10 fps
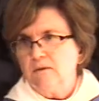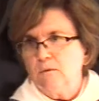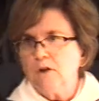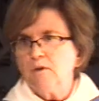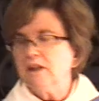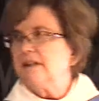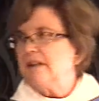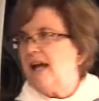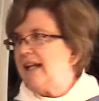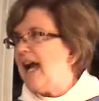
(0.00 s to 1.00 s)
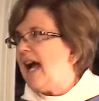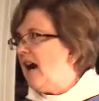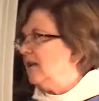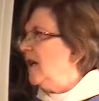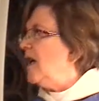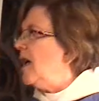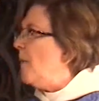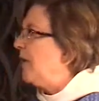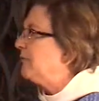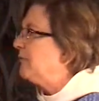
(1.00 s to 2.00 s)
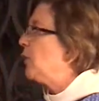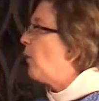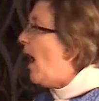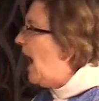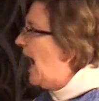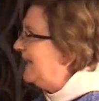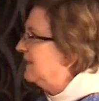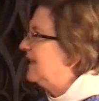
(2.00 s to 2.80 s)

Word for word: We'll work that out. But for what?